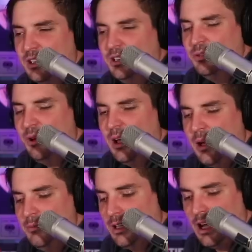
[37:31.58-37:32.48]
Do you
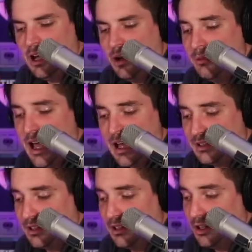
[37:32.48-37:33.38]
I mean I, am going to
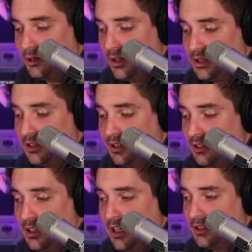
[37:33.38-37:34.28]
ask a question and
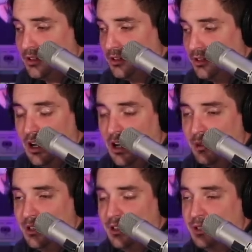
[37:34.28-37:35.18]
you can answer or not.
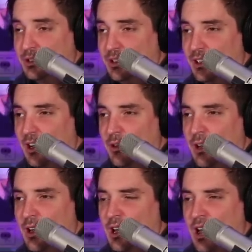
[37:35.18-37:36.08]
I'm just interested. I,
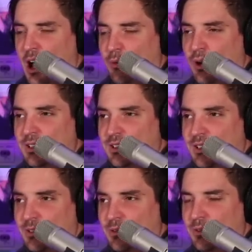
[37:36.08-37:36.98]
what does
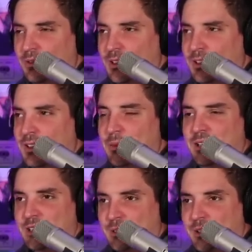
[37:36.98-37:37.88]

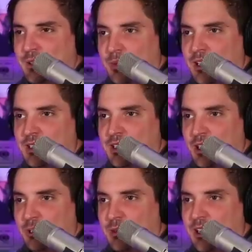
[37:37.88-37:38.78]
nepotism even mean to
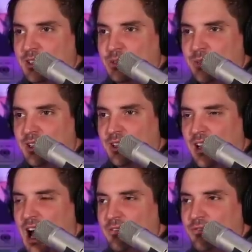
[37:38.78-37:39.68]
you? Because it's weird like
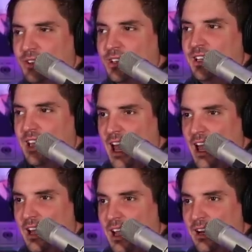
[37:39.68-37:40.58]
I
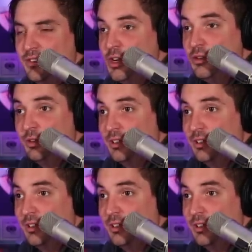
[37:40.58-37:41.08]
forget and I've known you